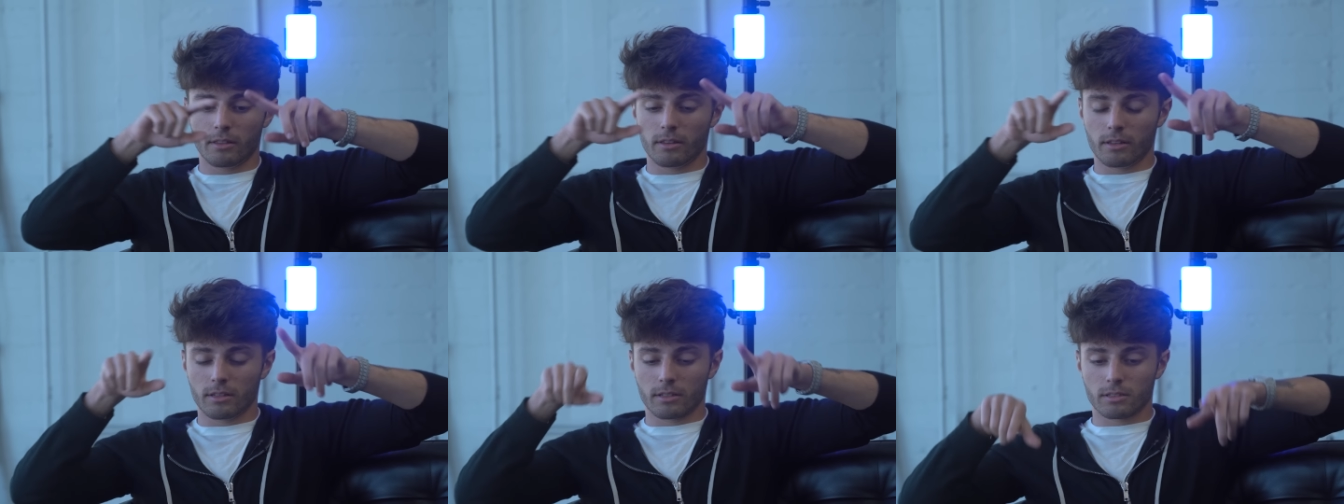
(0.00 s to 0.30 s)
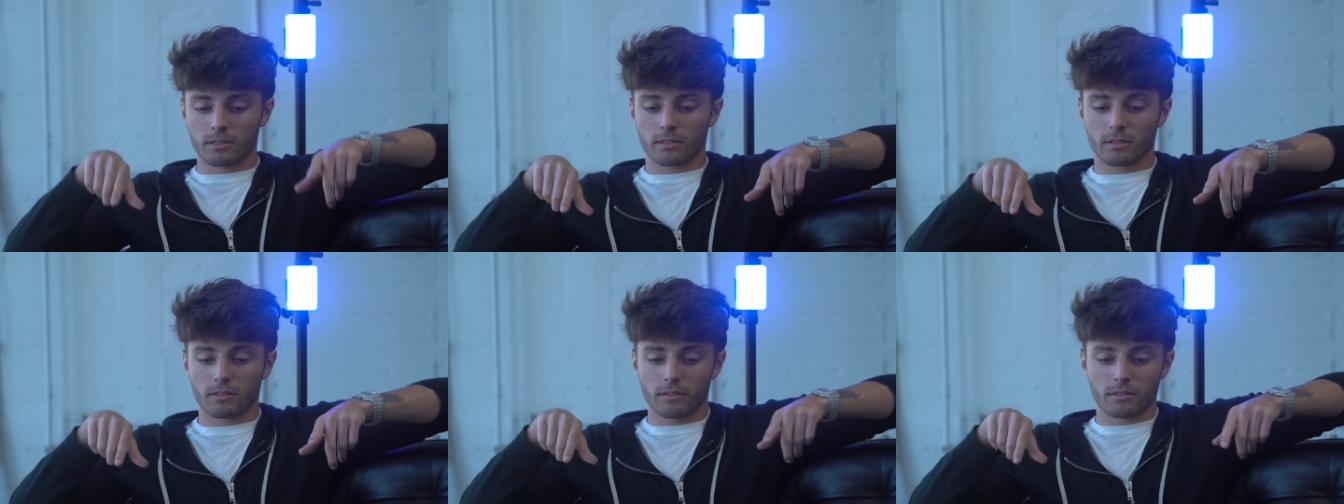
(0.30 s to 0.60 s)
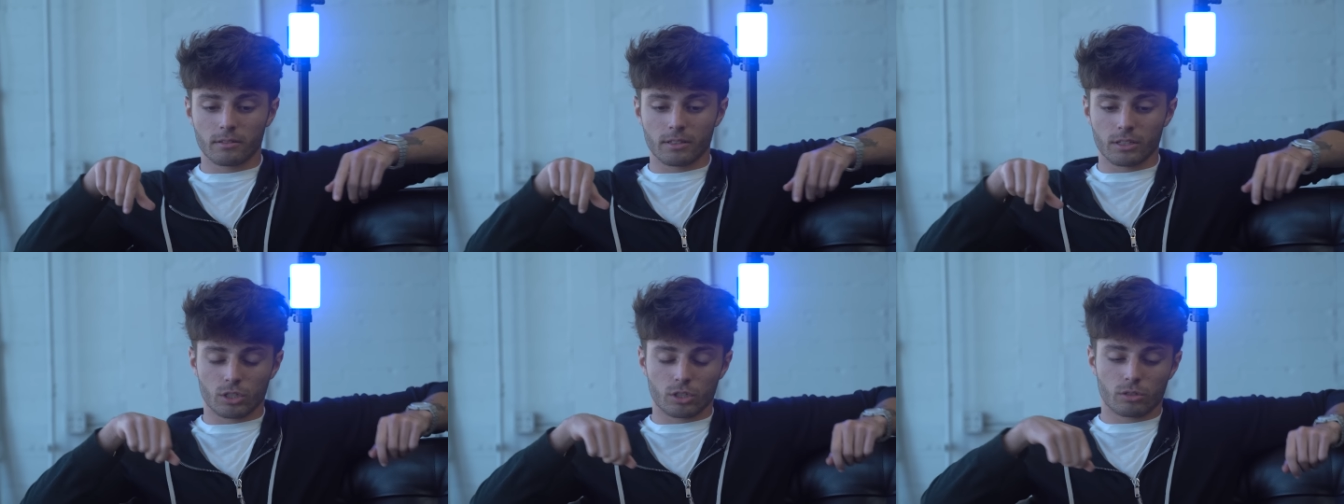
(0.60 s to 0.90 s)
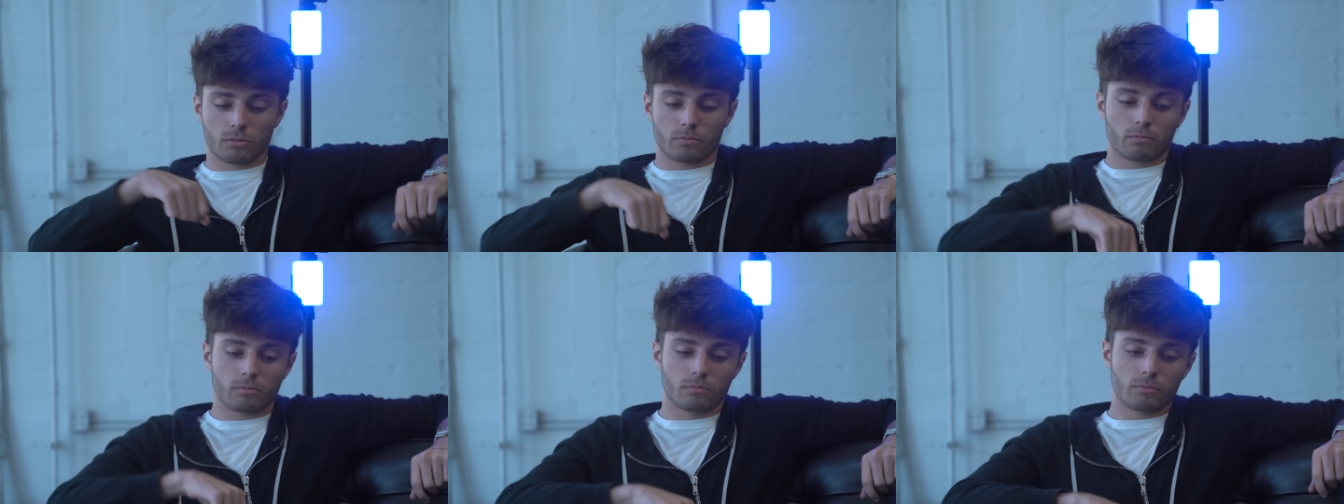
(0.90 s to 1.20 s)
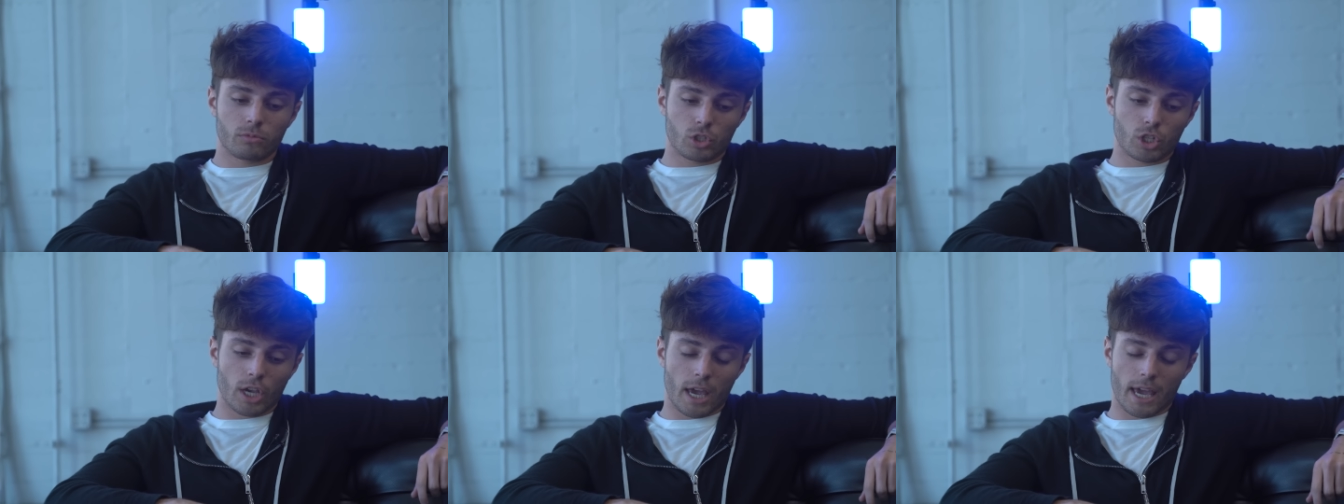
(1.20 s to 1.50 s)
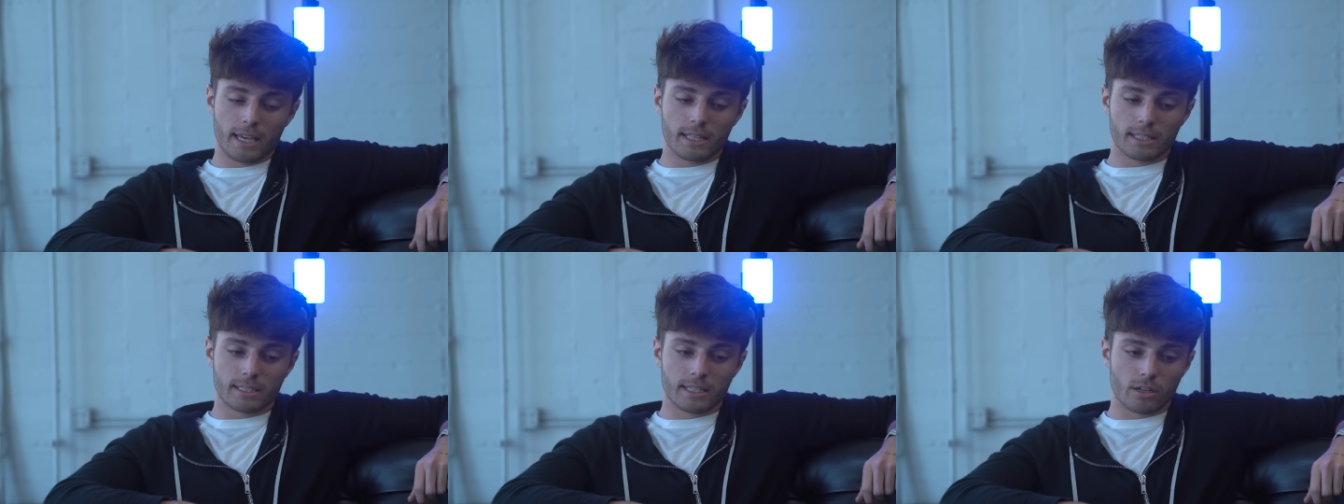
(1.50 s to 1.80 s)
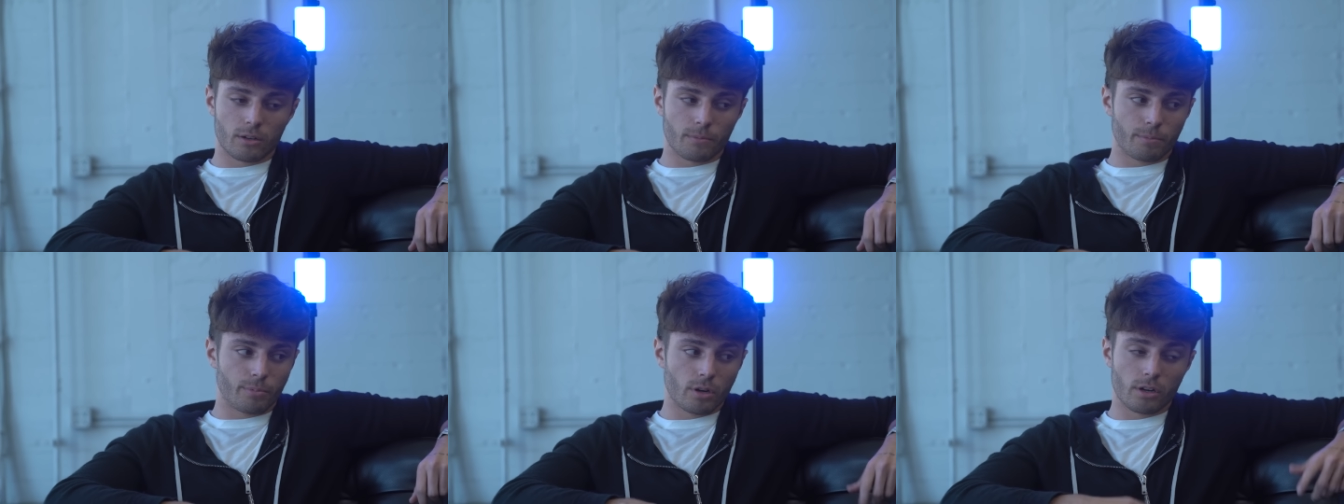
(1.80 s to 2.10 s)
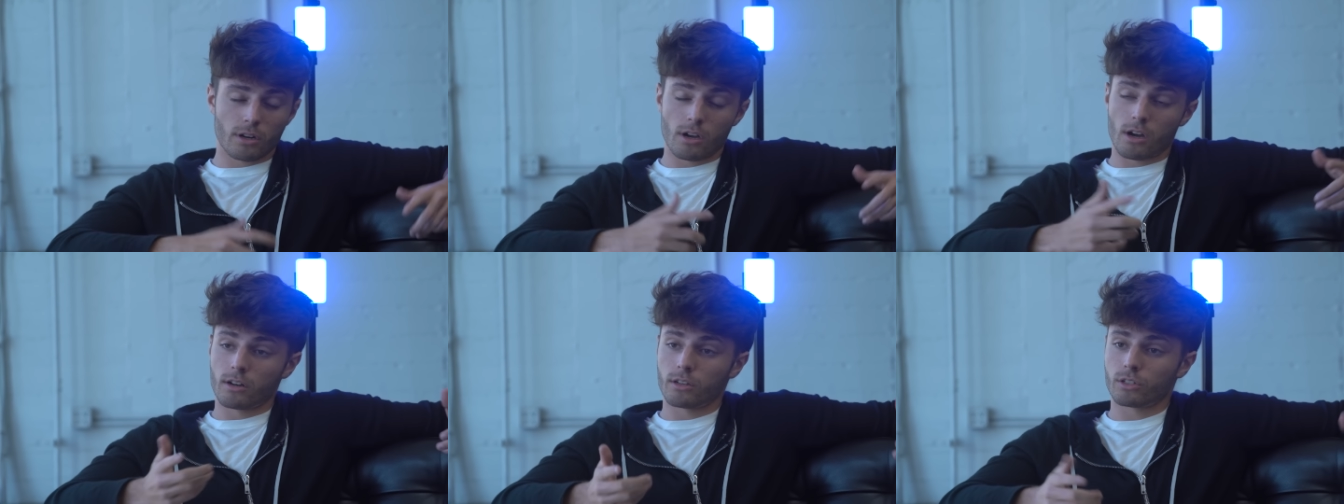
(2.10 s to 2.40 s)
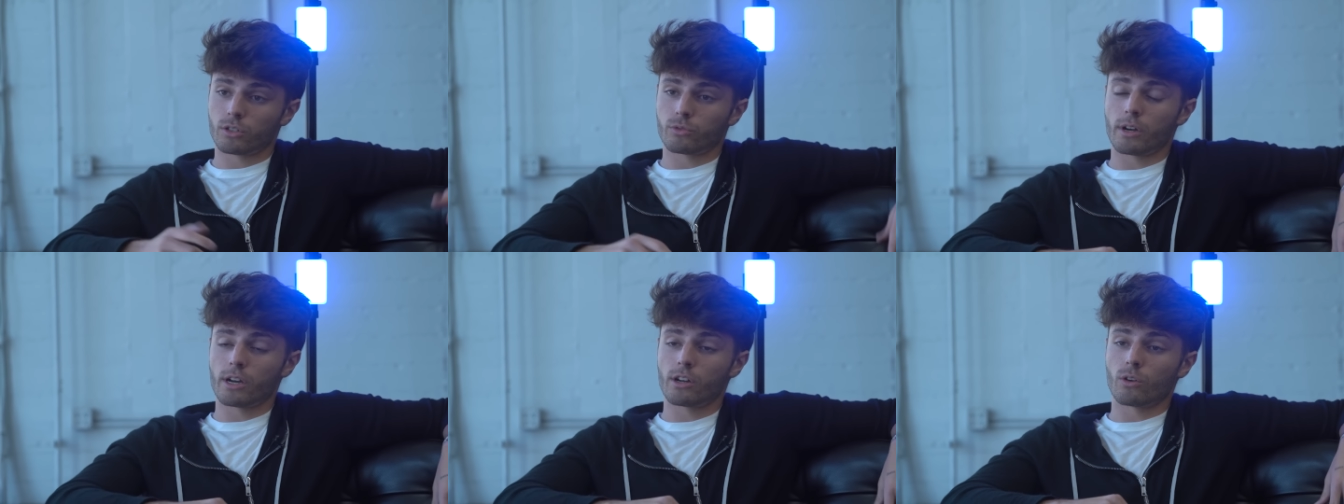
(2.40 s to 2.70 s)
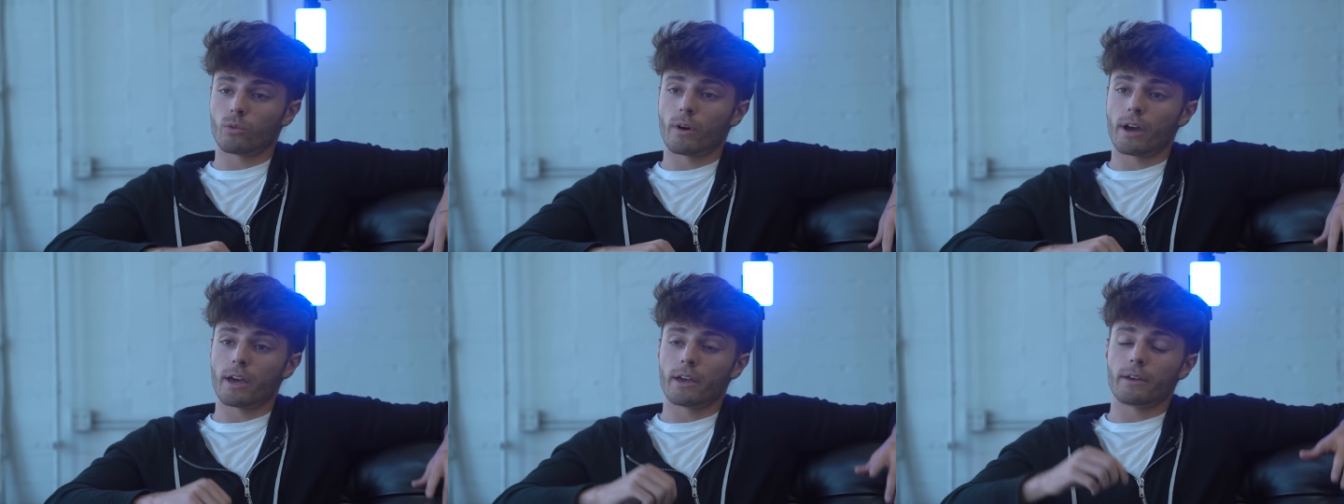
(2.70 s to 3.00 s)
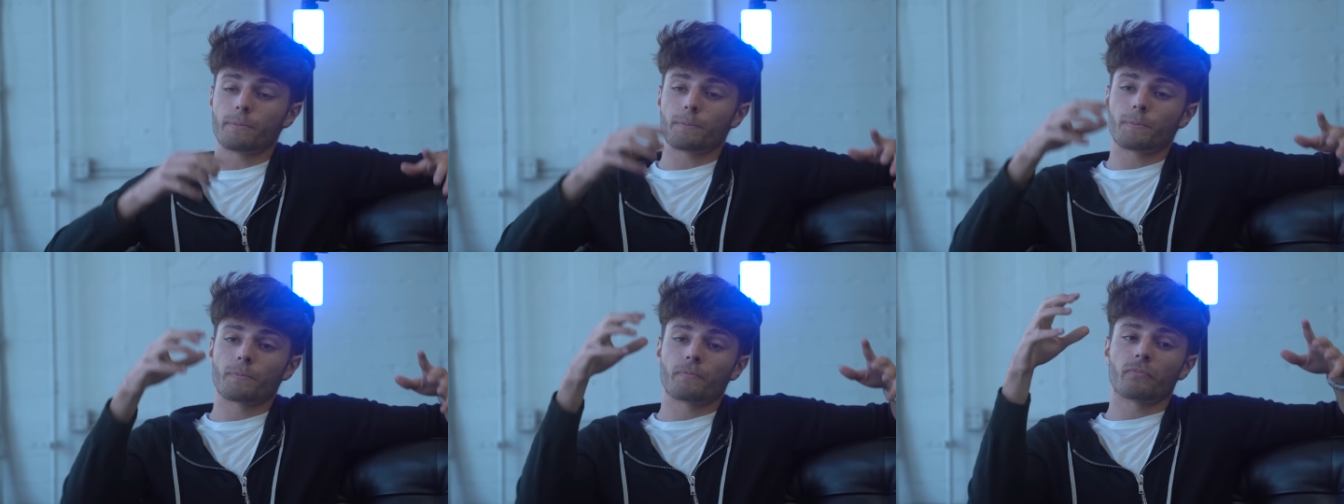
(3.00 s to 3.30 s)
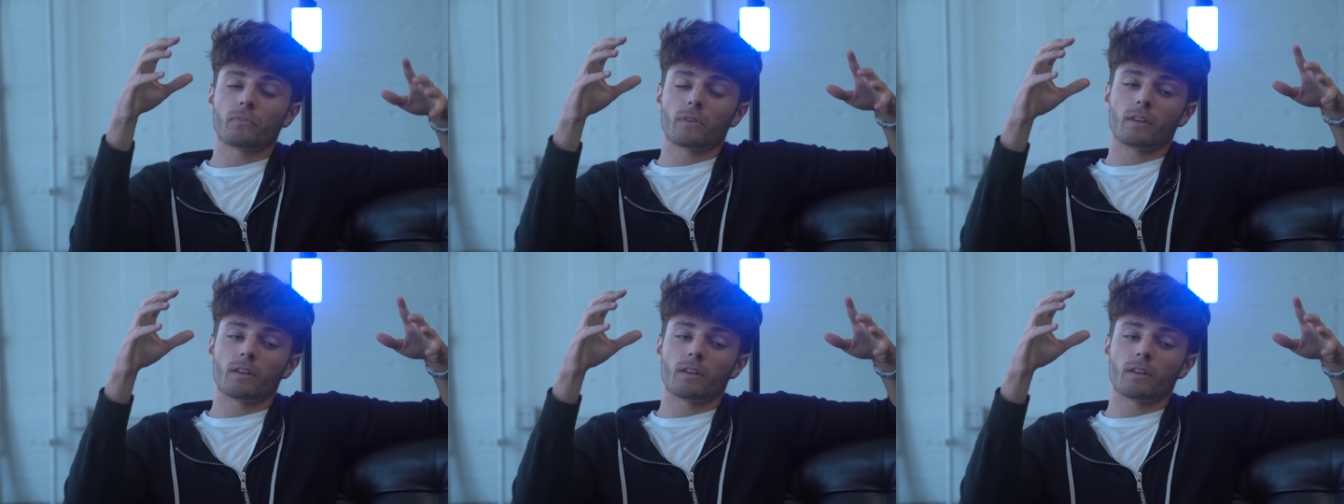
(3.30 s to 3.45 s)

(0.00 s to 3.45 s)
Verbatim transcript: these these chains that are put on us right away.